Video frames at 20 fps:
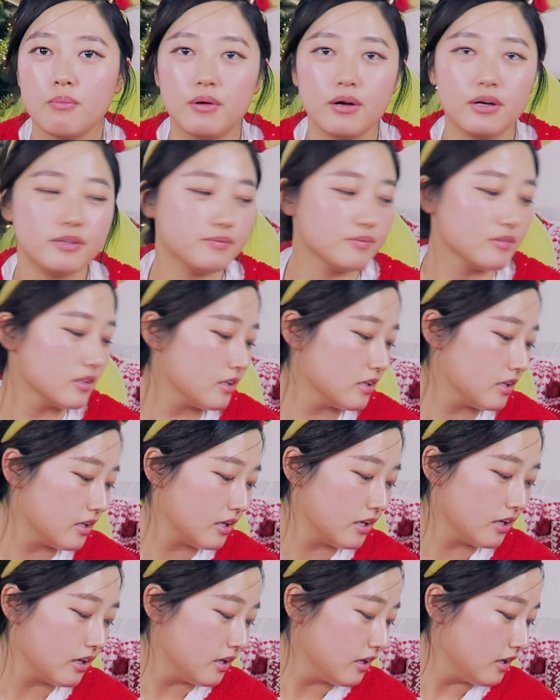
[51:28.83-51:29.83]
But
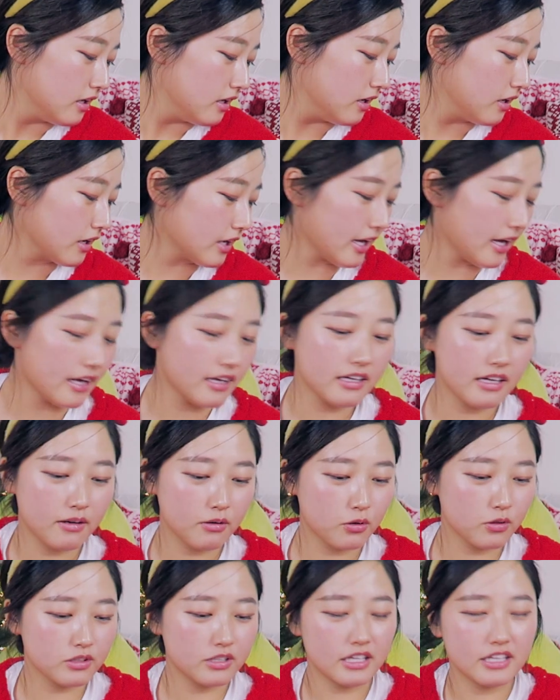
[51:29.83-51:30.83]
okay,
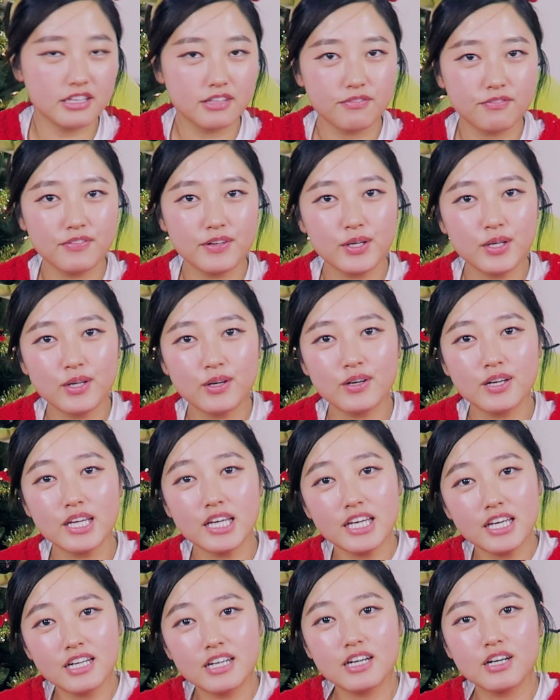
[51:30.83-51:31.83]
I'm going to end the video
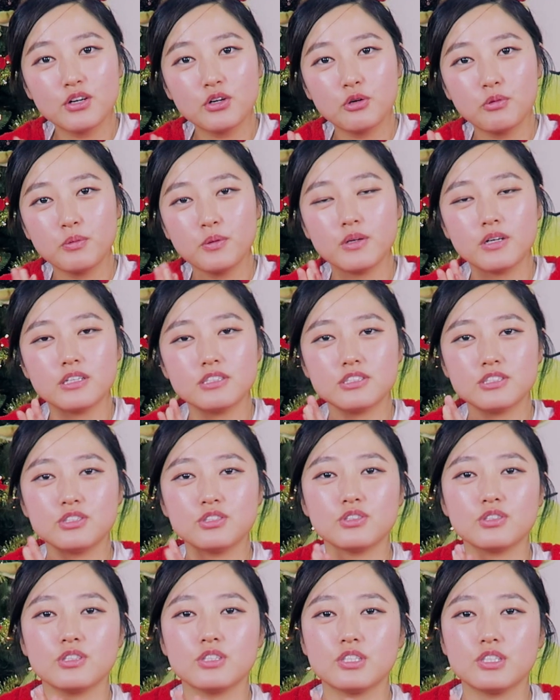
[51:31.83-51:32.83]
here. I hope you guys
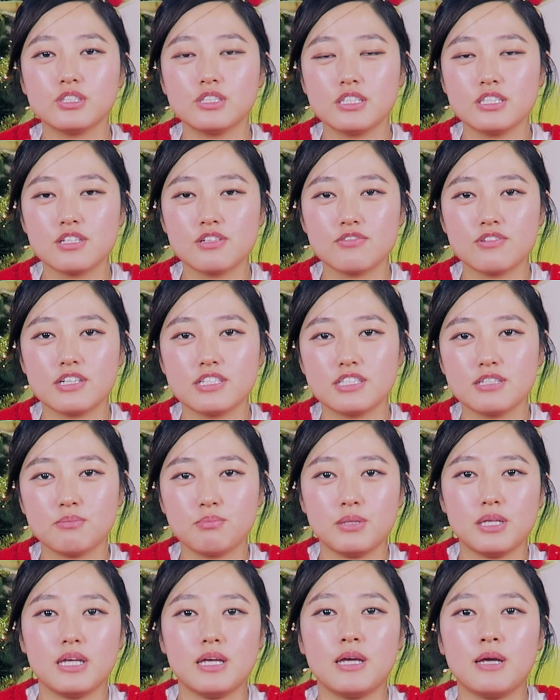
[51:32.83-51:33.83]
enjoyed today's
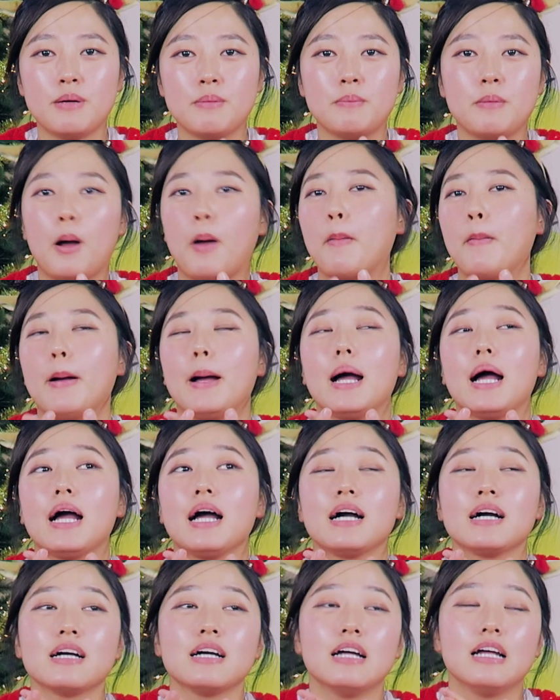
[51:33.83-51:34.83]
recipe
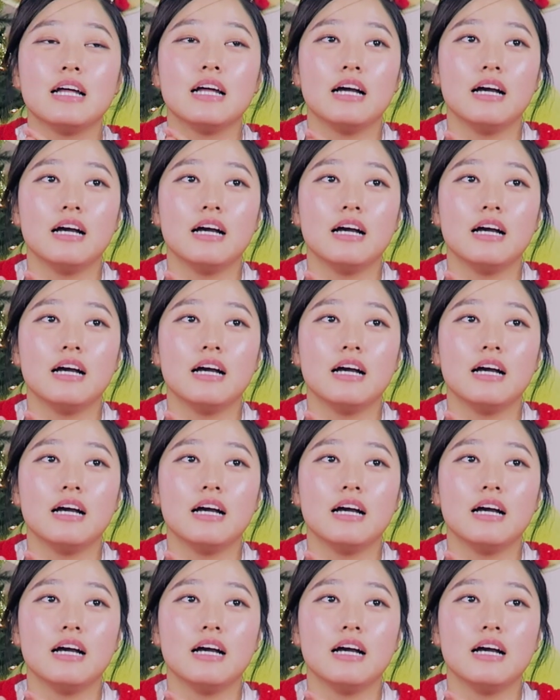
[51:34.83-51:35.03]
mukbang.